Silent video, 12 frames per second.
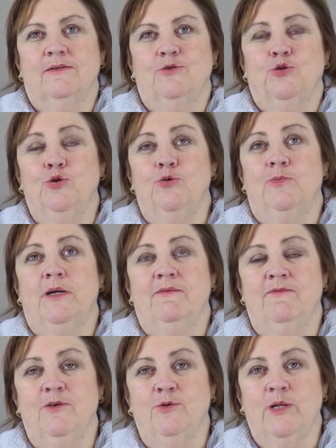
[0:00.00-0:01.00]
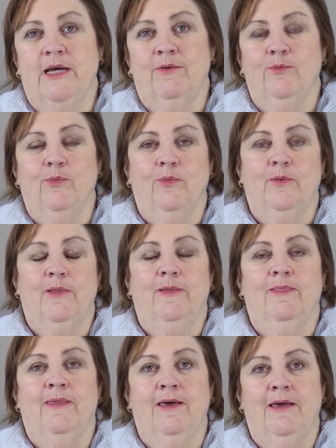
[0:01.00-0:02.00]
should have been filled out
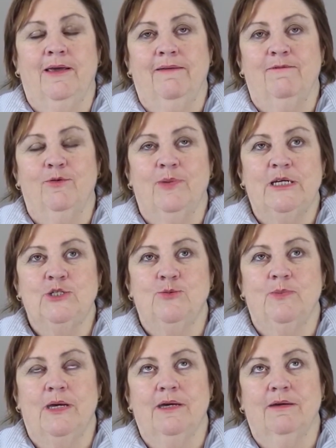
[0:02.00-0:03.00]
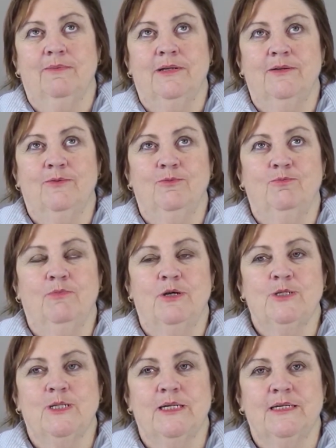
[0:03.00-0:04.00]
in their information pack but
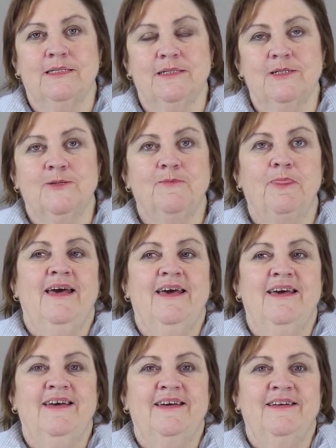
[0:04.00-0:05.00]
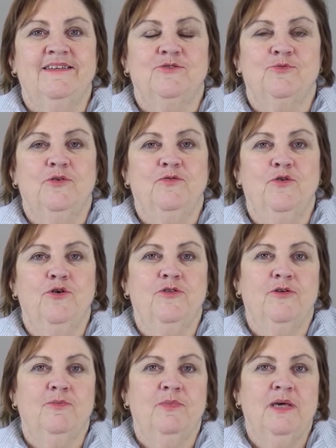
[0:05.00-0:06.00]
mostly isn't, and refer
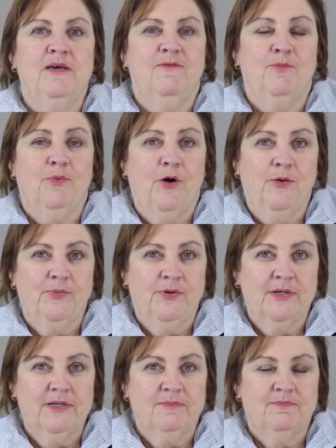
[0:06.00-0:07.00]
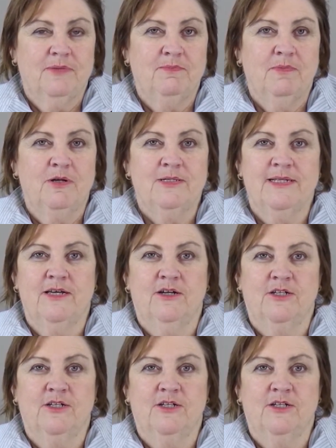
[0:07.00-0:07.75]
them if appropriate, but mostly